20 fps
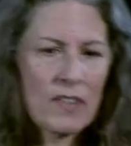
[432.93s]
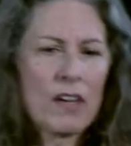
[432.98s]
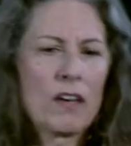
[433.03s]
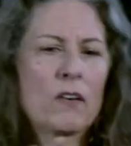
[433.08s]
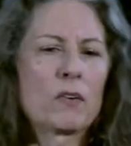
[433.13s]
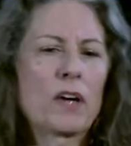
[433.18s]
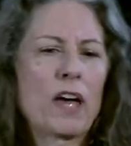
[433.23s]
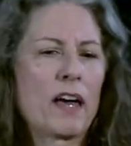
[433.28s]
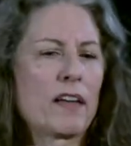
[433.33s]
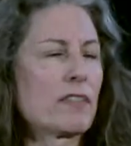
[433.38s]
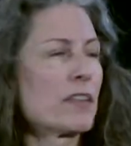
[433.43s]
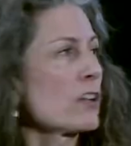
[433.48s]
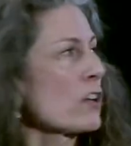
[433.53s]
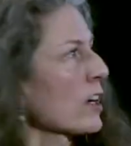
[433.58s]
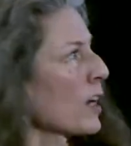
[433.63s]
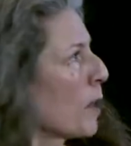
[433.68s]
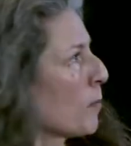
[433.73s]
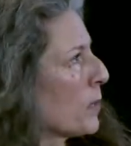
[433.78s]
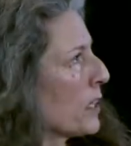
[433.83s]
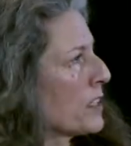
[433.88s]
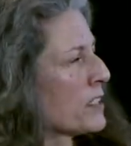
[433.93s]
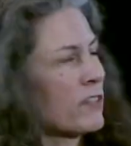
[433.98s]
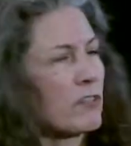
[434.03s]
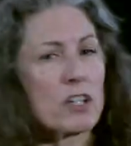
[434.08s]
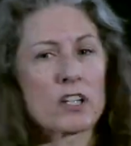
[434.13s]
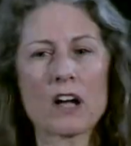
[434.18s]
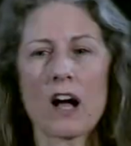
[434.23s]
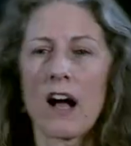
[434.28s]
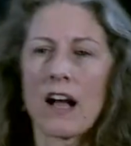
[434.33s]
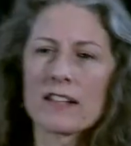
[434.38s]
Okay, there are a couple of
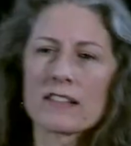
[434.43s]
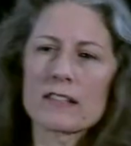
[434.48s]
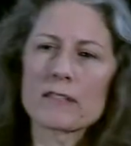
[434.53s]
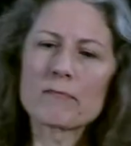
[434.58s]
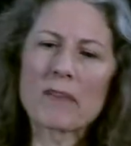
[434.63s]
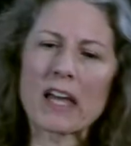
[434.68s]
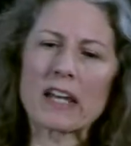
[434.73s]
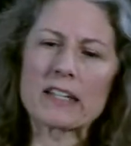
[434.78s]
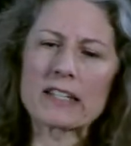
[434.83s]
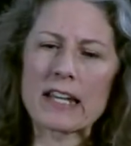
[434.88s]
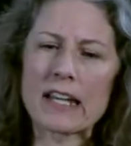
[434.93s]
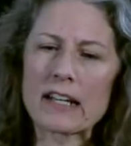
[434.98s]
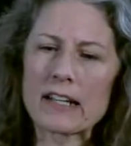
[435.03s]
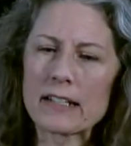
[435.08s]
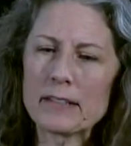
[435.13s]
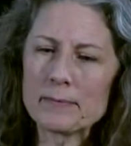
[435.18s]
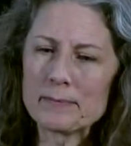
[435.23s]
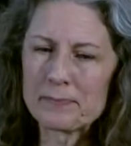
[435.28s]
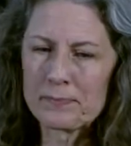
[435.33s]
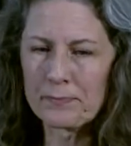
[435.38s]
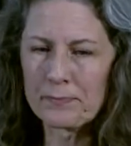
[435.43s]
different kinds of metadata.